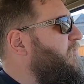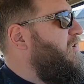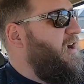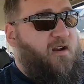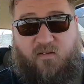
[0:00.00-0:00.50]

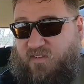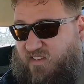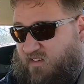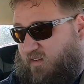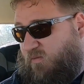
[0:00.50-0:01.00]
before. I had a
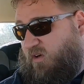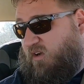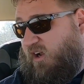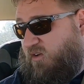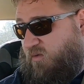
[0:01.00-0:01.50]
64
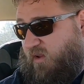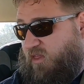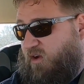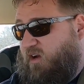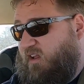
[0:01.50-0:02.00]
Dodge
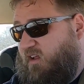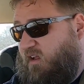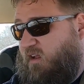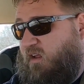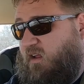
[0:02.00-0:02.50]
330,
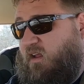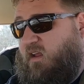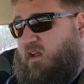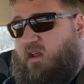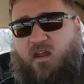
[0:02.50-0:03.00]

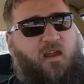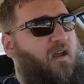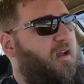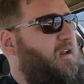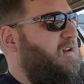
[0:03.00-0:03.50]

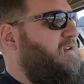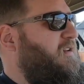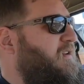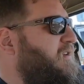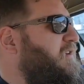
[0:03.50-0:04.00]
and
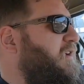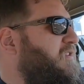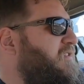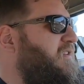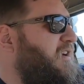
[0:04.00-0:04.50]

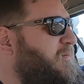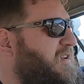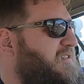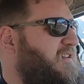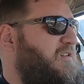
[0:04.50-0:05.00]
it just kind of
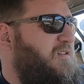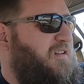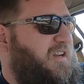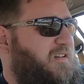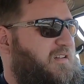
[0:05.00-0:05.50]
makes it a little
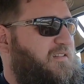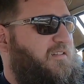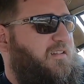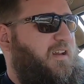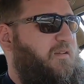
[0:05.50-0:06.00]
neater because
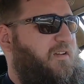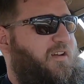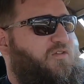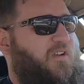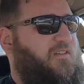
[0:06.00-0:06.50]
it's kind of an
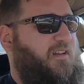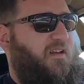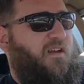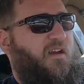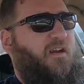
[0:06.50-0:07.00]

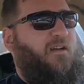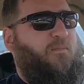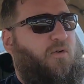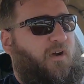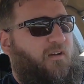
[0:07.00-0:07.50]
interesting
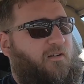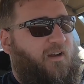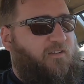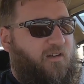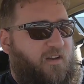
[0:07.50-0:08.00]
point in
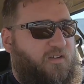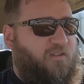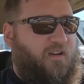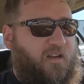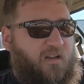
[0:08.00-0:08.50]
Chrysler
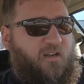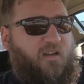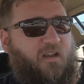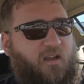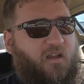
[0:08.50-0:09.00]
history.
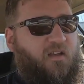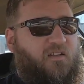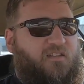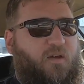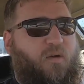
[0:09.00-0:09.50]

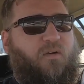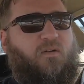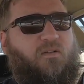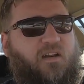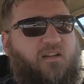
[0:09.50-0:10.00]

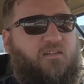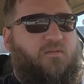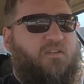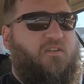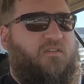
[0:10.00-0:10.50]
Destoto, it is
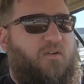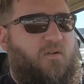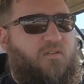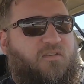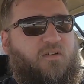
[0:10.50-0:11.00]

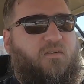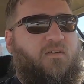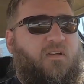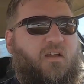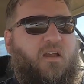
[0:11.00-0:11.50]
Destotos too.
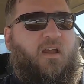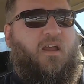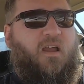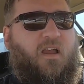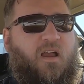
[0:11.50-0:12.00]

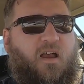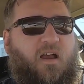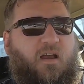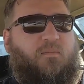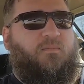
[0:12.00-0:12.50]

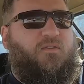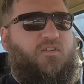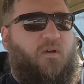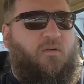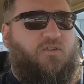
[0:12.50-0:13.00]

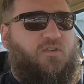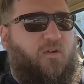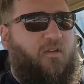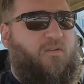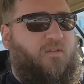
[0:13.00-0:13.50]
So we'll
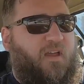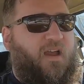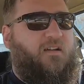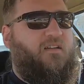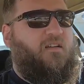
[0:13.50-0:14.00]
show you through
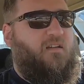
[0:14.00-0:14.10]
that.